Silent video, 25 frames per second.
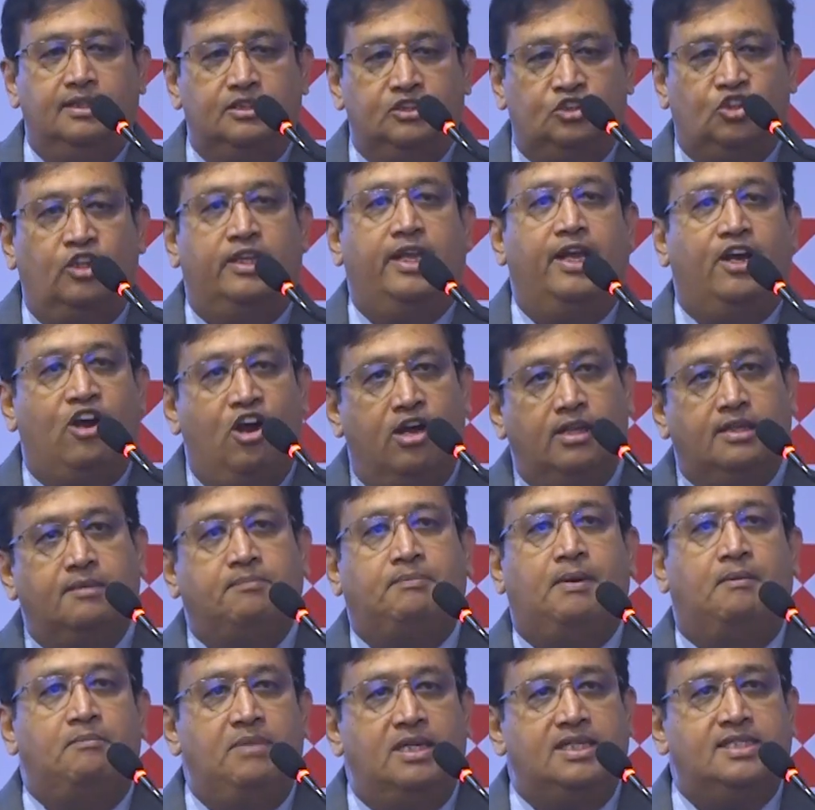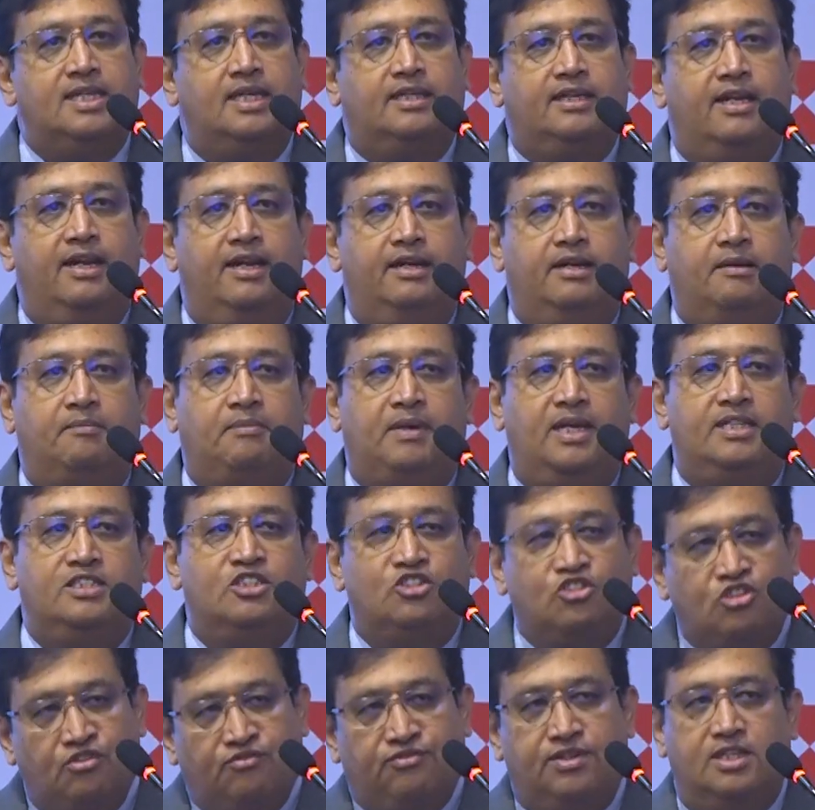So they got the public sector
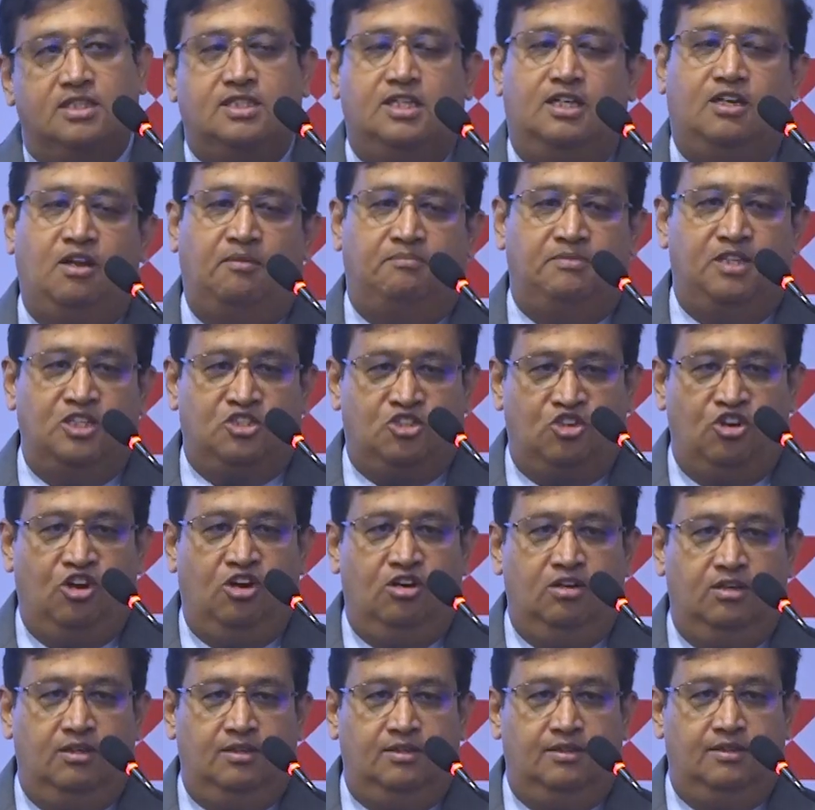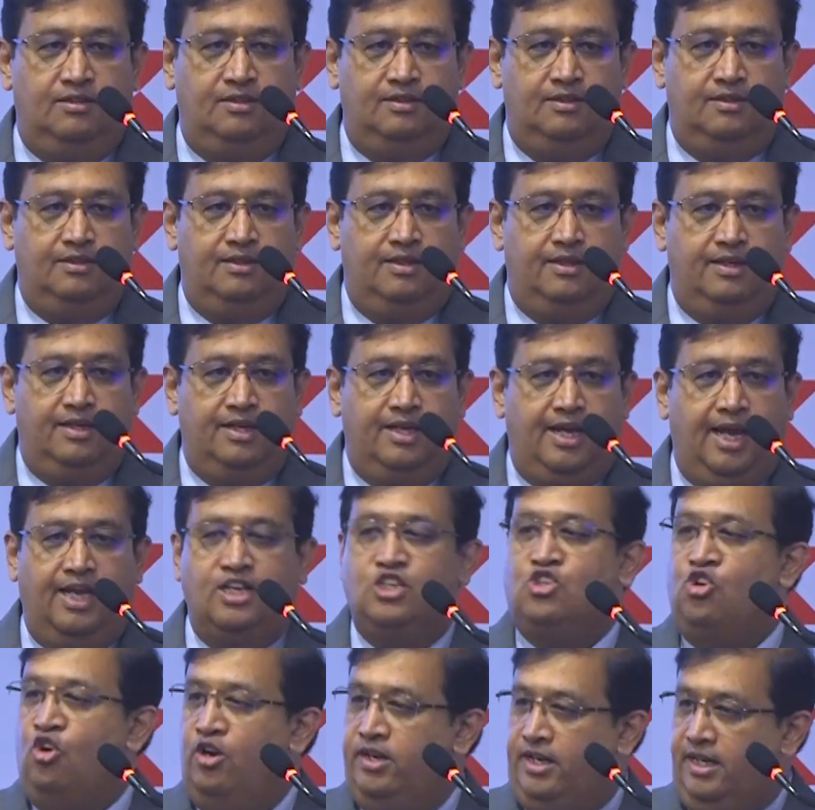enterprises to first adopt this law
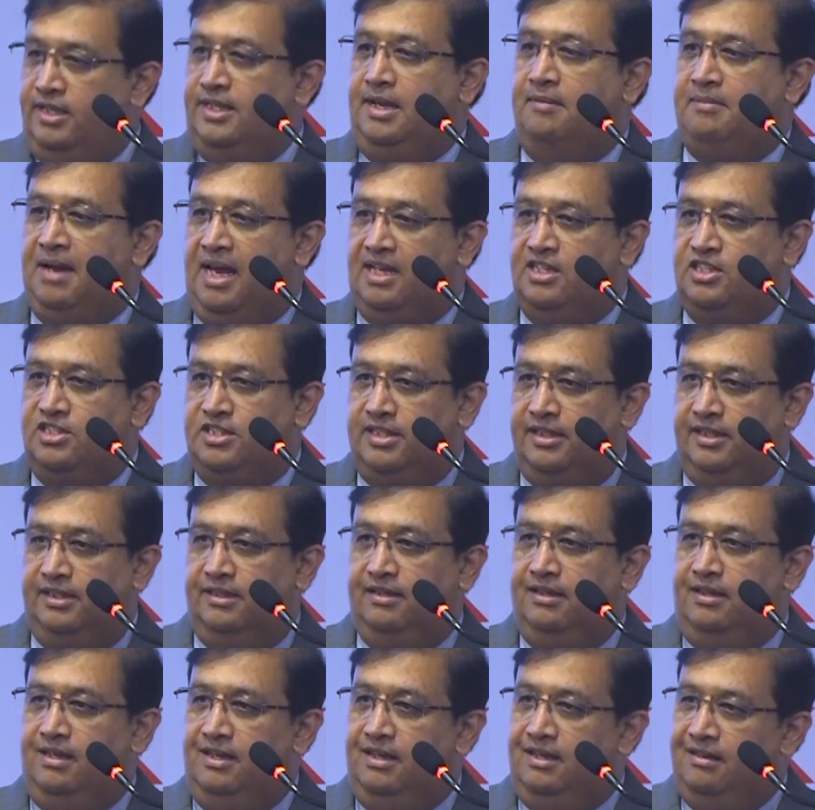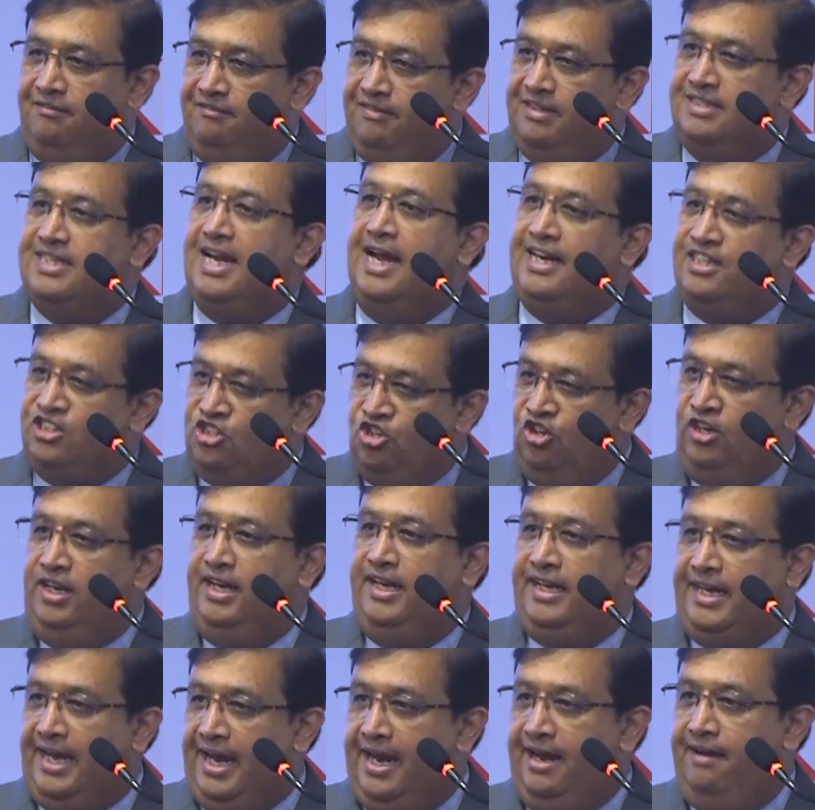and show it in the balance sheet, which
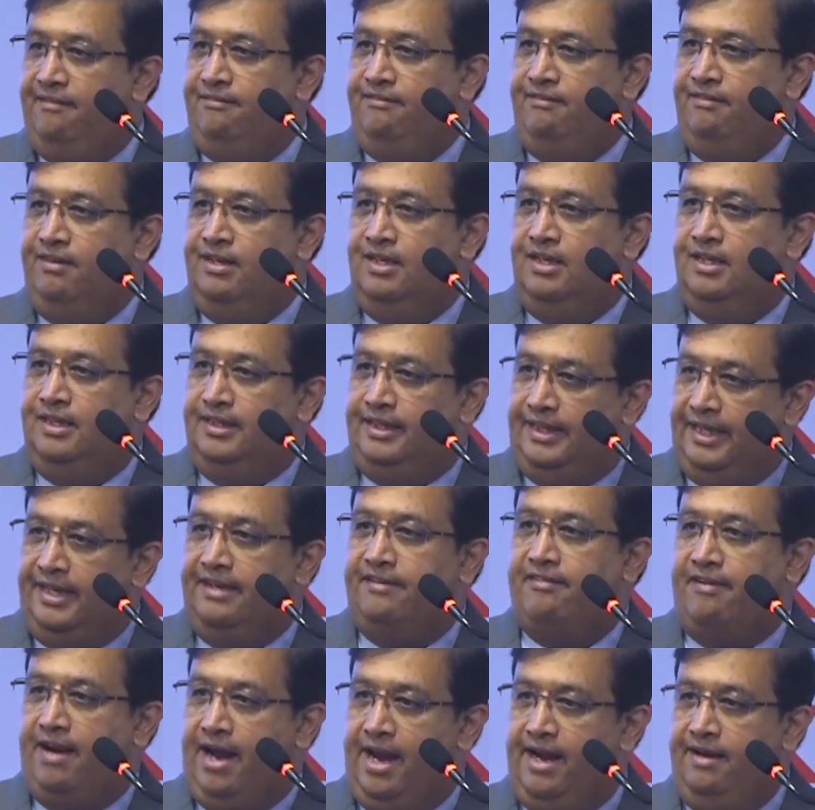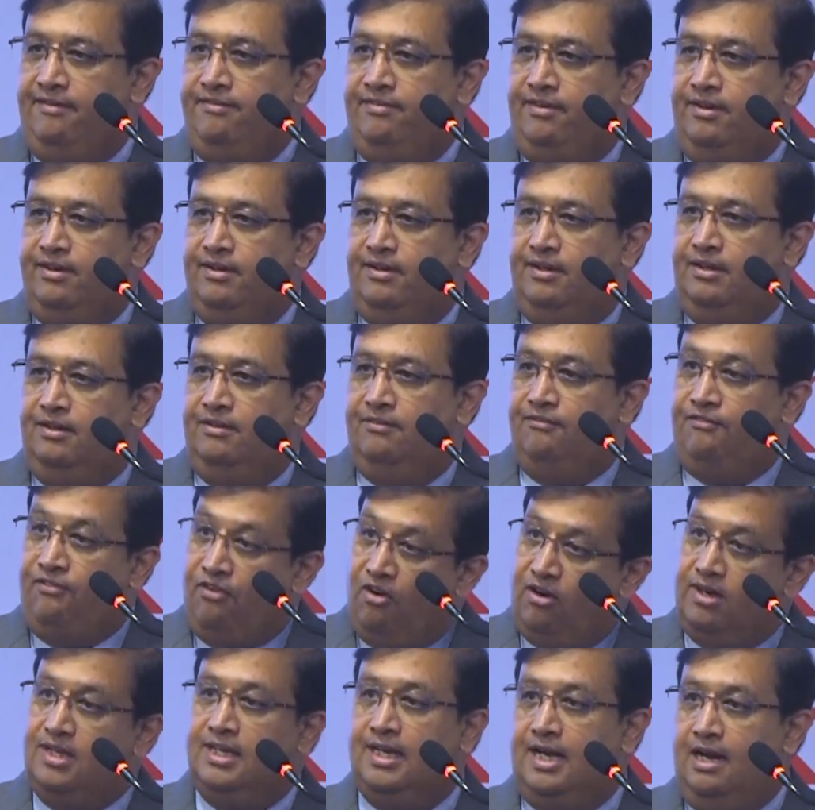actually gave the drive
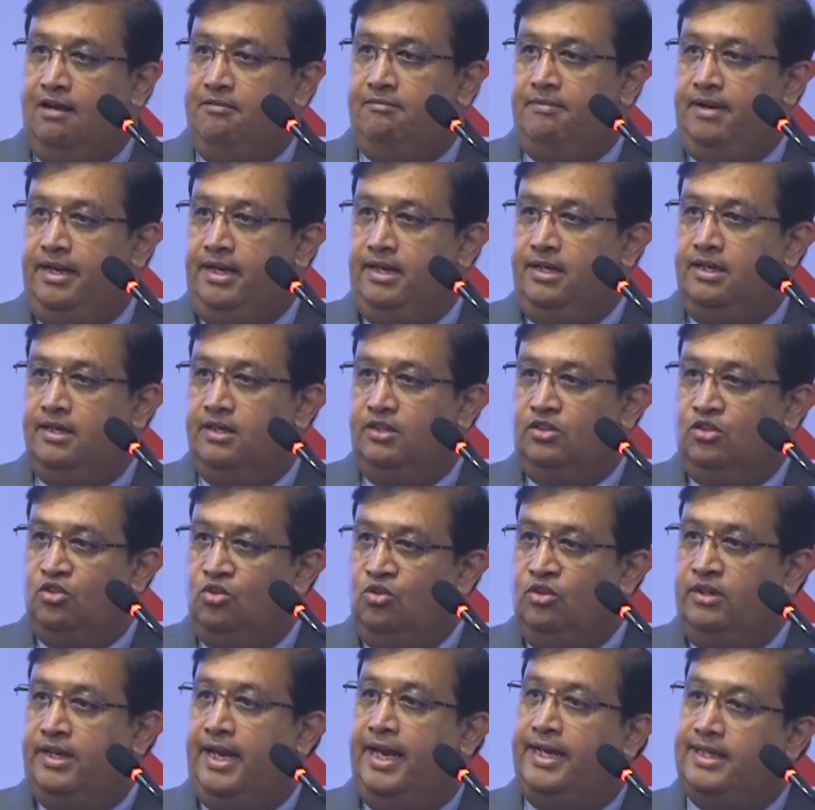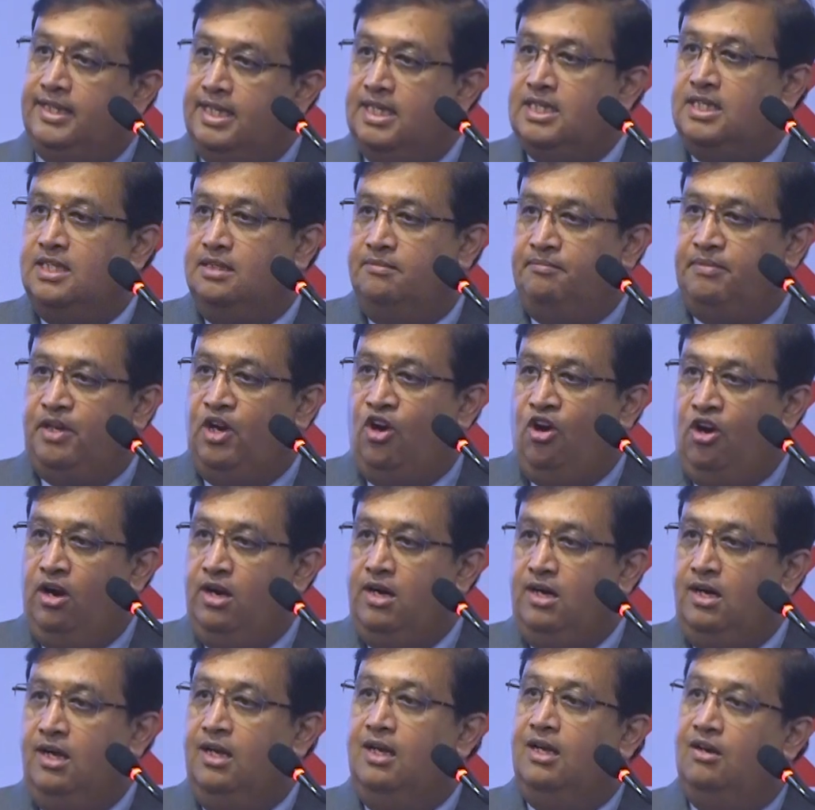for the government to take this
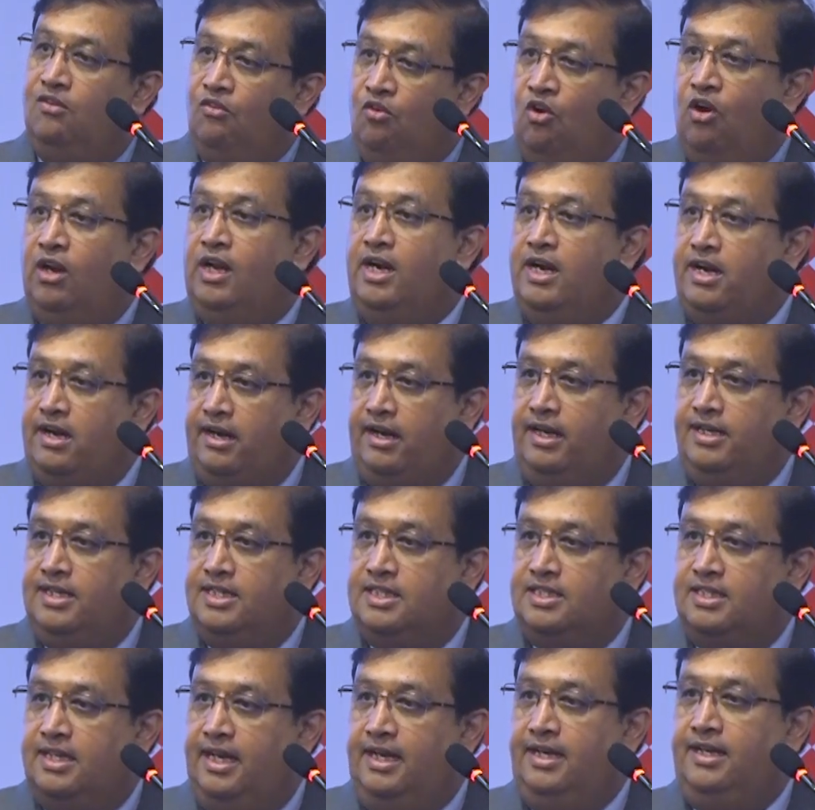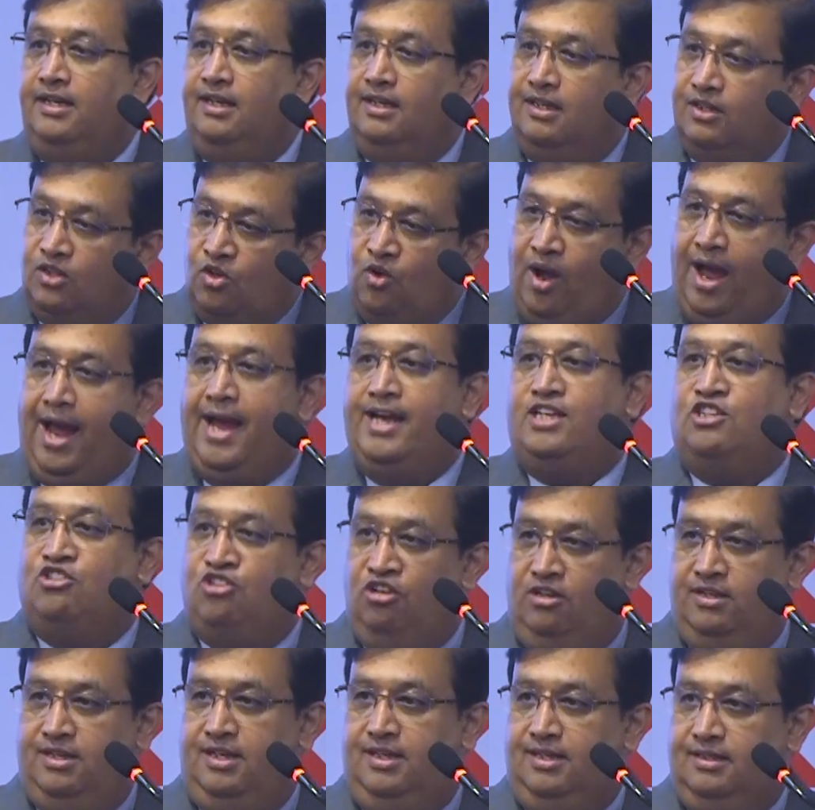beyond voluntary this thing to
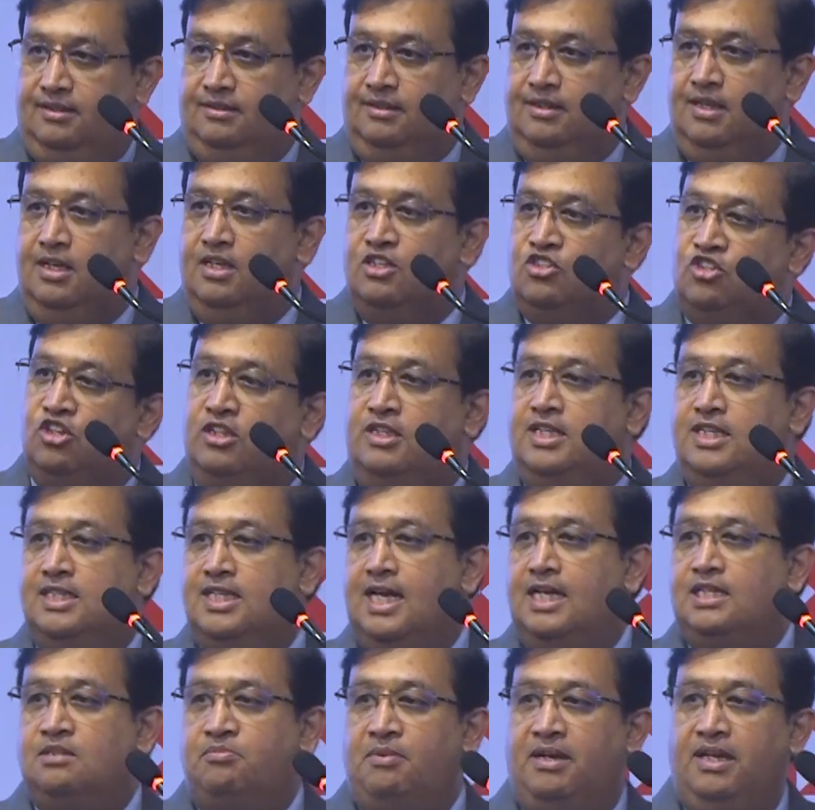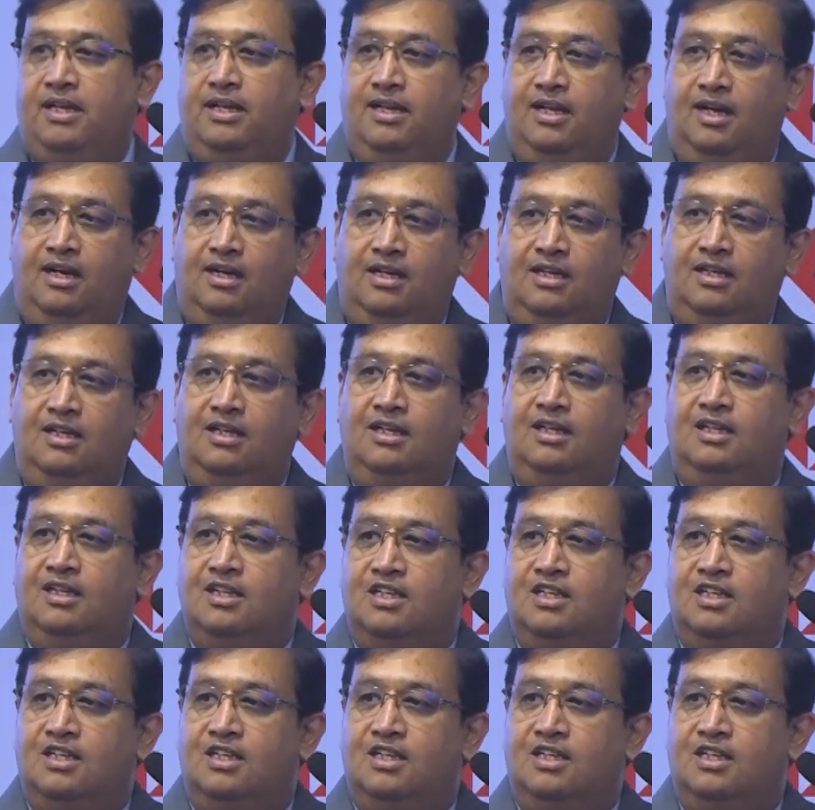actual. So this has been a